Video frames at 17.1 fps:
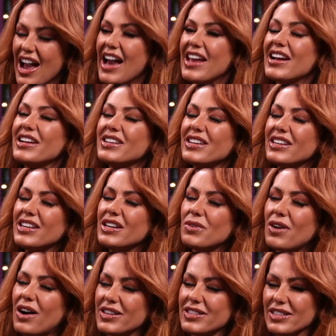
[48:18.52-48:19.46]
And I,
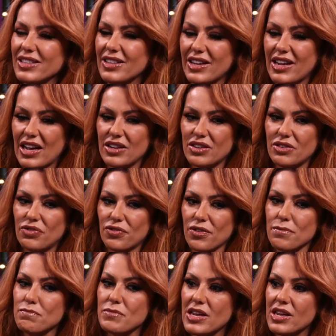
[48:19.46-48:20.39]
honestly, like
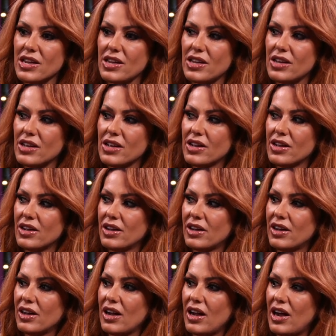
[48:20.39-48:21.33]
for me,
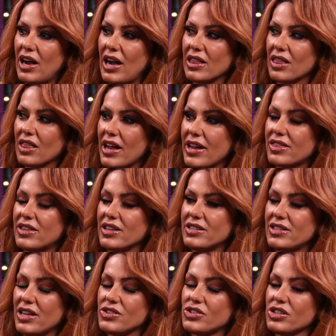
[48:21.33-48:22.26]
I like the
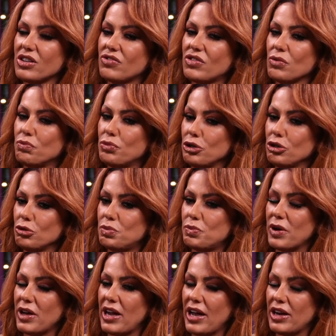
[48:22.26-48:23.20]
attention of the boob,
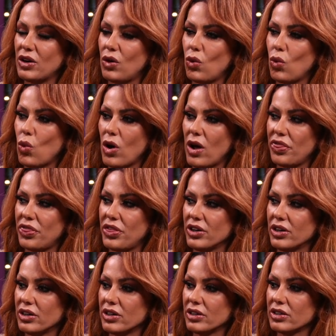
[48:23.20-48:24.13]
but I don't want
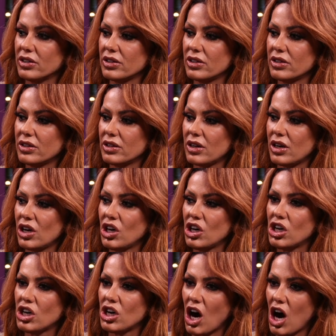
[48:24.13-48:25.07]
the
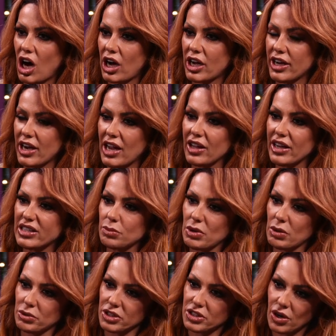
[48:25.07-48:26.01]
gawking. I like to be
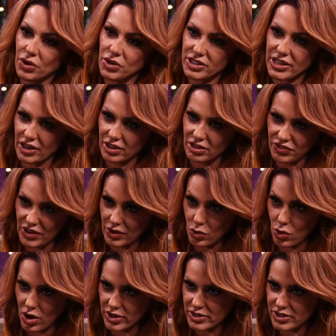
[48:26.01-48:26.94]
able to tone it down if I
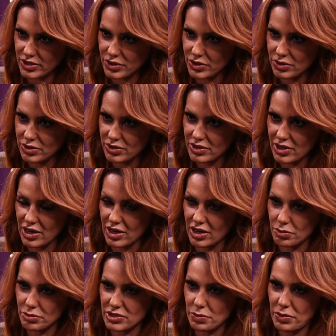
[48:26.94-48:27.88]
want to,
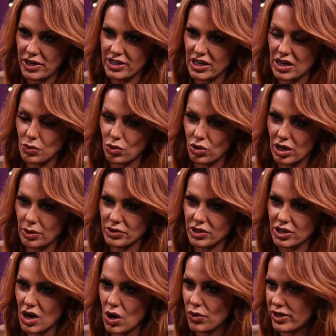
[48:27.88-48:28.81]
depending on where I'm
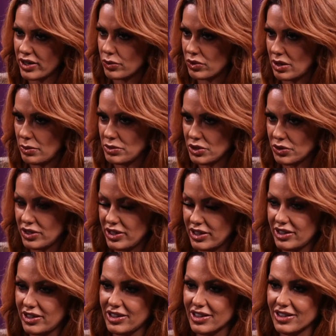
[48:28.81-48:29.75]
going and what I'm doing,